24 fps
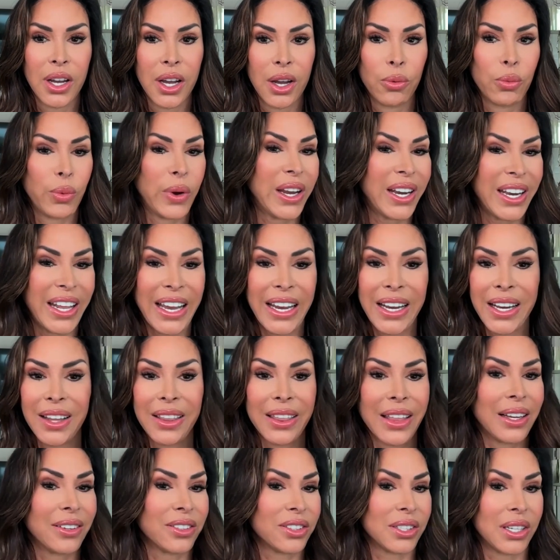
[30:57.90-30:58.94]
had
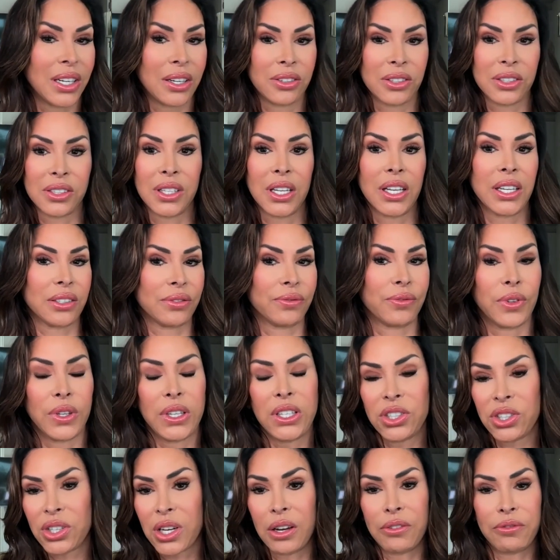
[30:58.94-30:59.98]
$80,000 left. We
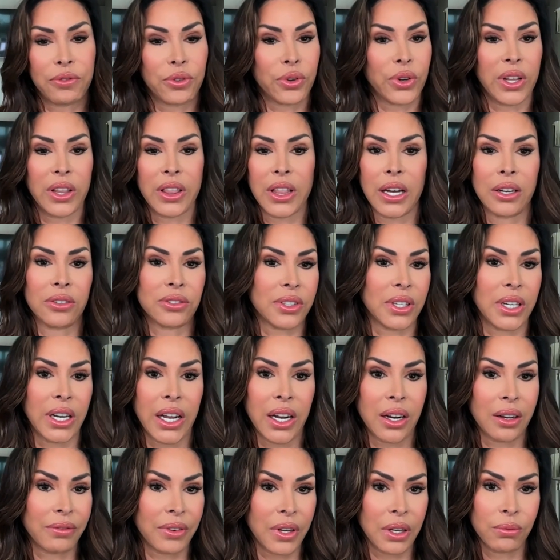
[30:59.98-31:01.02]
each got 40,000
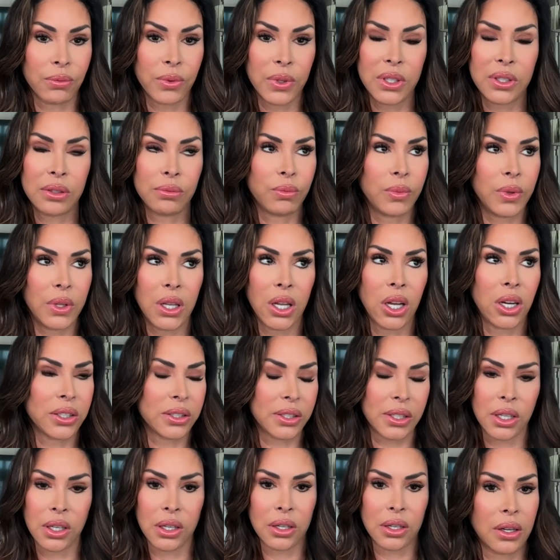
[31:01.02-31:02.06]
out of it. We lost
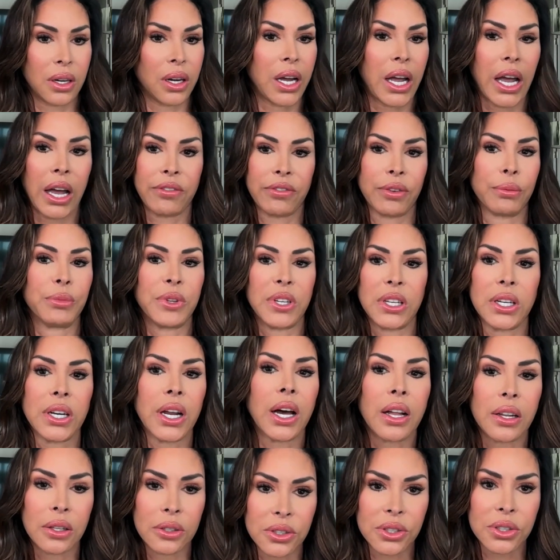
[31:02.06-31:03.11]
like a $500,000
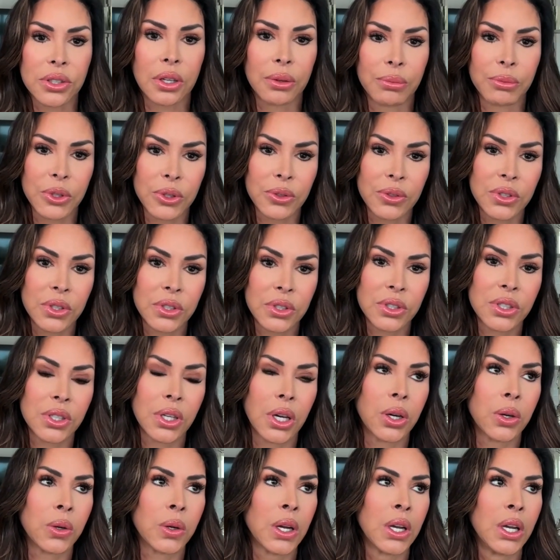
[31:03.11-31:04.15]
almost.
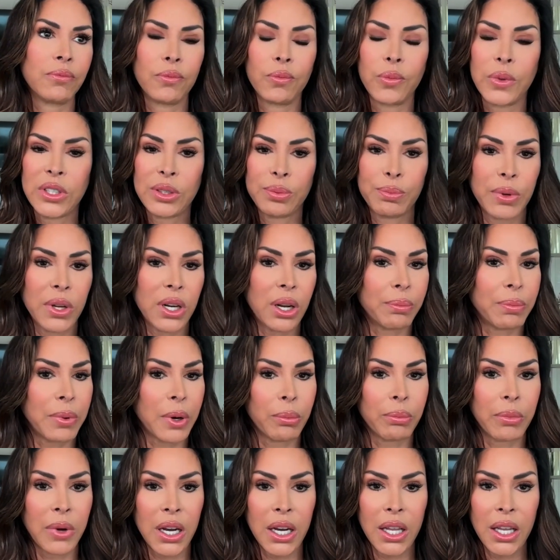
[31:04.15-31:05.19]
So we split up our
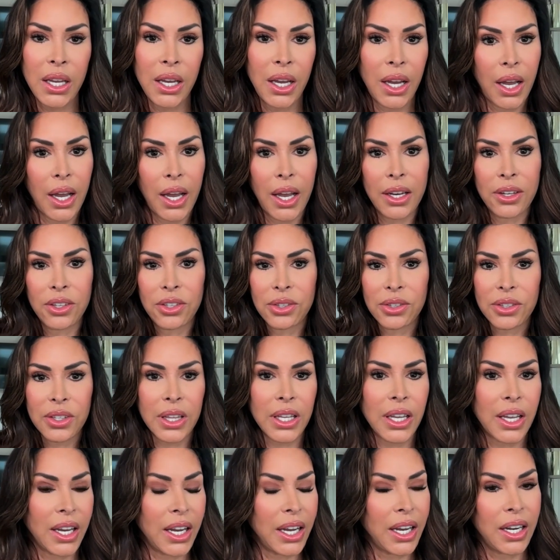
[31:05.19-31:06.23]
money and took
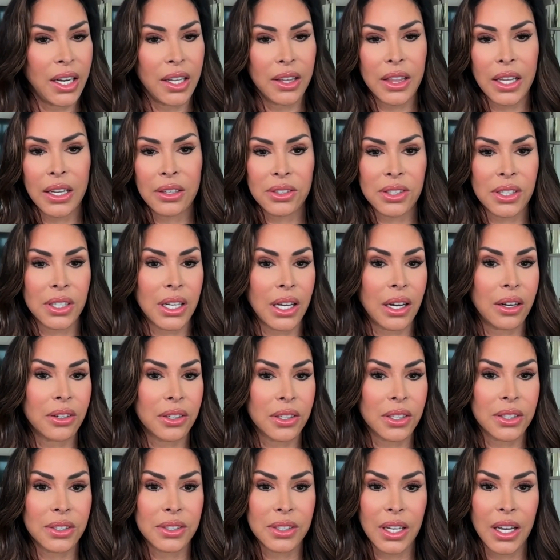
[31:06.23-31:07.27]
that
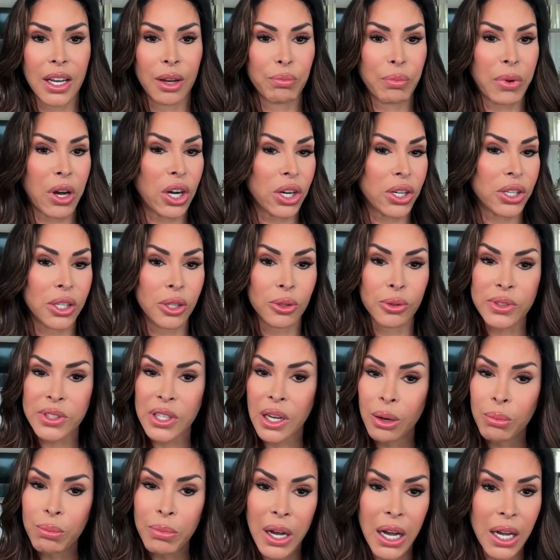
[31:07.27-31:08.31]
$80,000 and bought
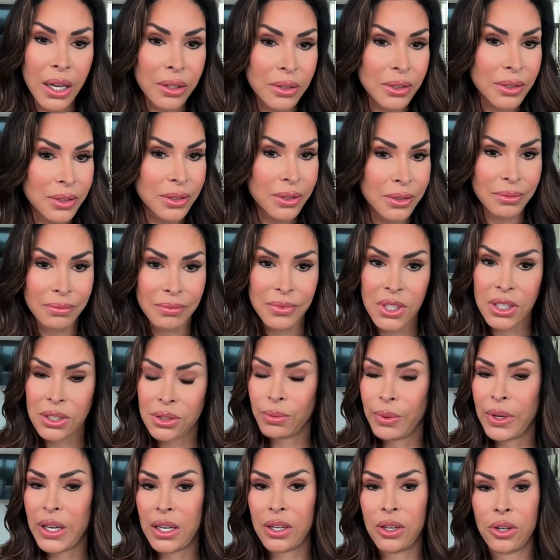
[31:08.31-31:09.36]
closeout bottles because we
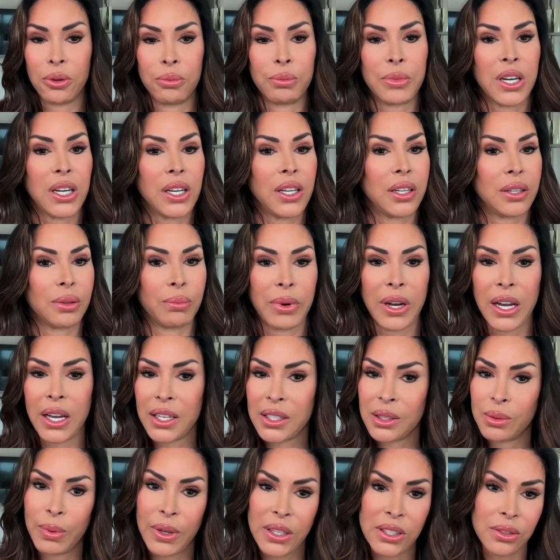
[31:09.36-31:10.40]
had no money to buy
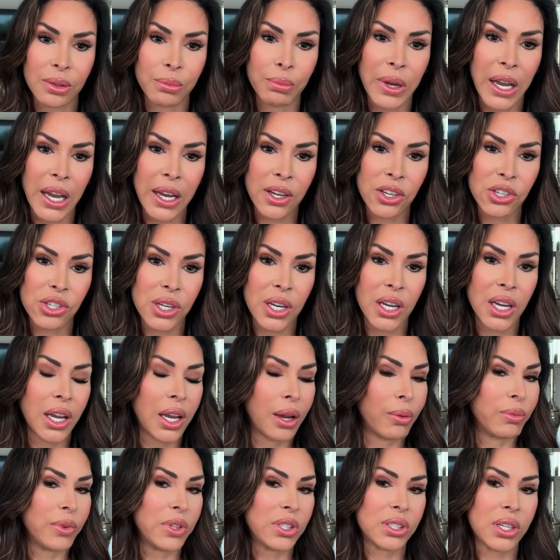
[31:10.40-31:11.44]
expensive packaging.
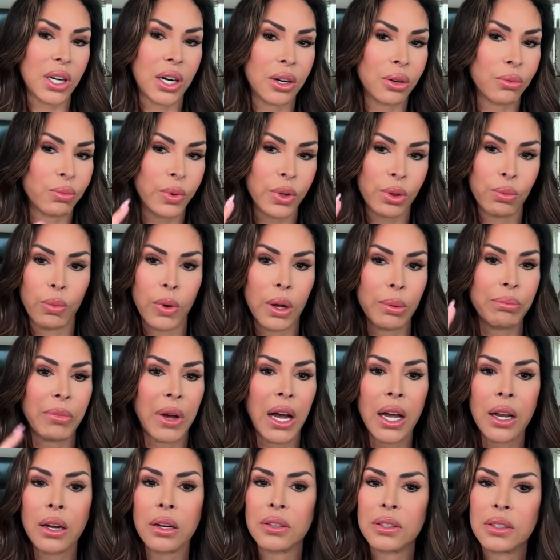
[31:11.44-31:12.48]
And we started with one
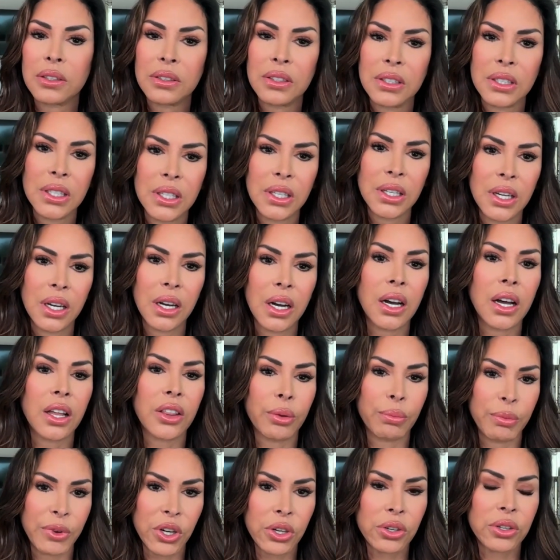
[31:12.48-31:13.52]
bottle, the
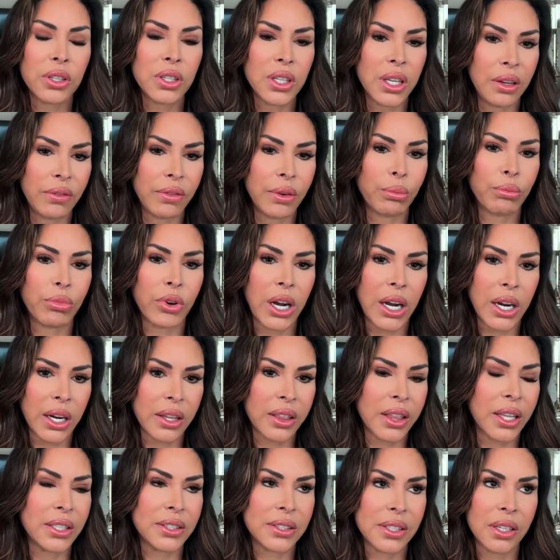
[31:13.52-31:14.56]
Miracle Leave-In product
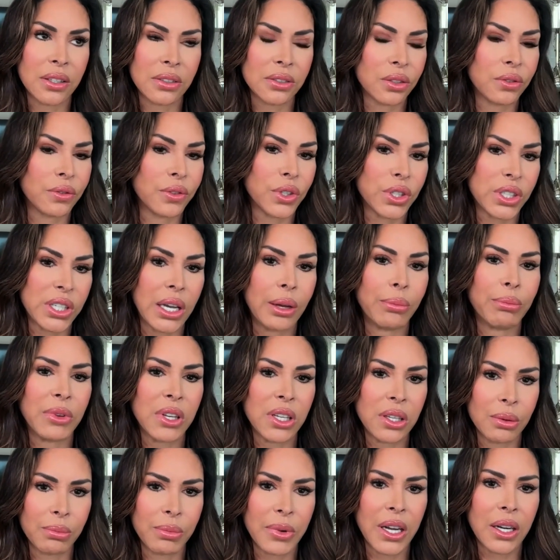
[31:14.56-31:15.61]
that sells over 10
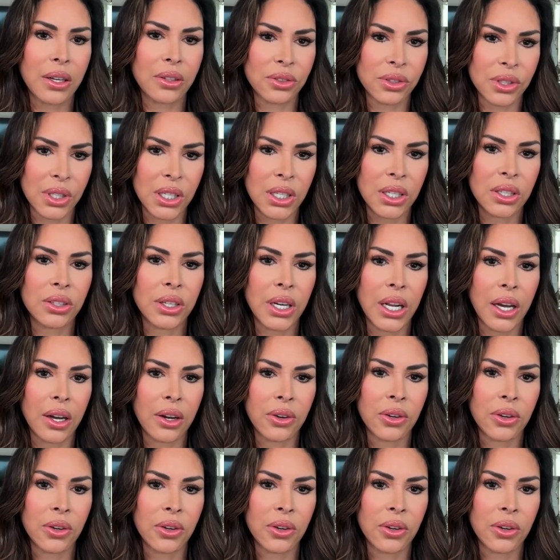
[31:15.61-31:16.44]
million bottles a year now.